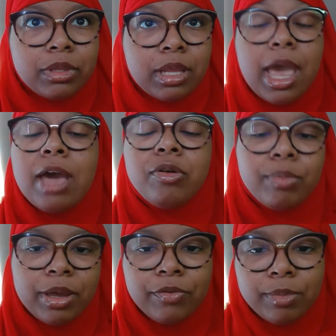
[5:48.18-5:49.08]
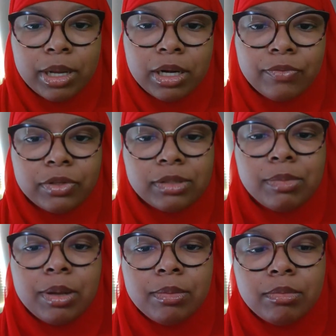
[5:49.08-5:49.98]
I don't pay for my Netflix.
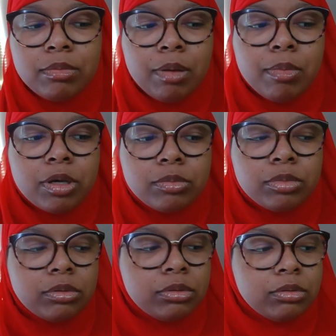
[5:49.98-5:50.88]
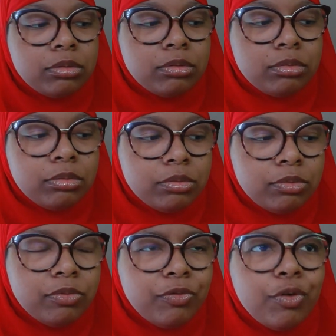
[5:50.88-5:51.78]
My mom's
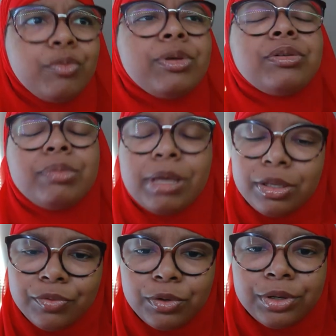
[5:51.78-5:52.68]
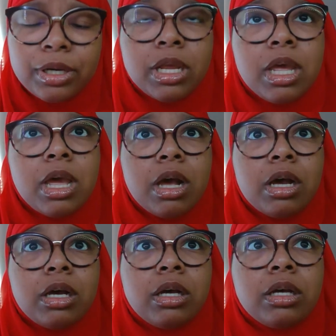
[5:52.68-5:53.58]
phone bill pays for it.
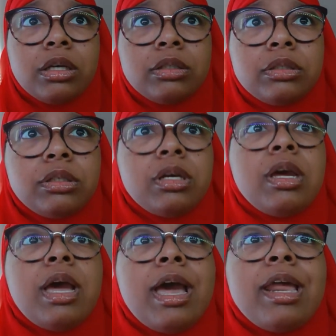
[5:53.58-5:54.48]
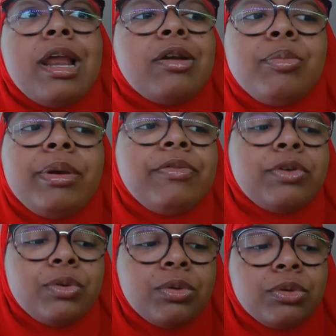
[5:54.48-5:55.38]
And I don't pay for
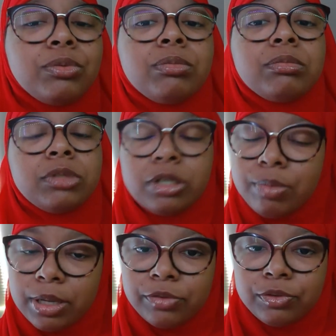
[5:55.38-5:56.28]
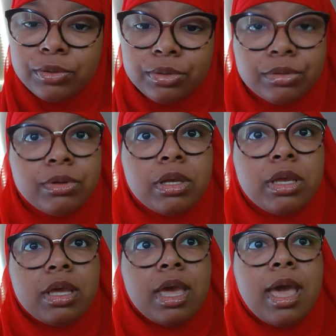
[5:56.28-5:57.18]
Hulu. She pays for Hulu.
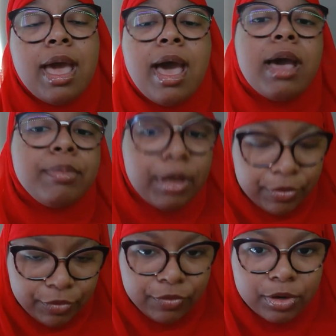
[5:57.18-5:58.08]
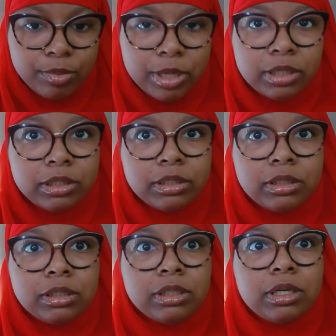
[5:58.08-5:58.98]
I pay for
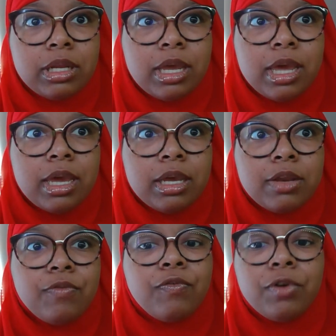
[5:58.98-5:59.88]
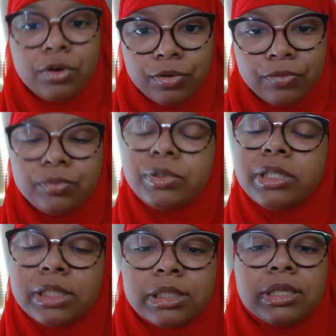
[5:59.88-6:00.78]
Funimation and Verve, which
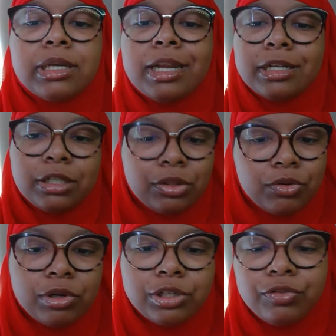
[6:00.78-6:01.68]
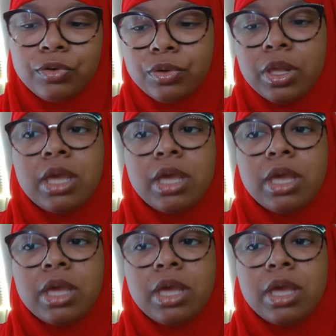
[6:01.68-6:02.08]
is a connection through Crunchyroll.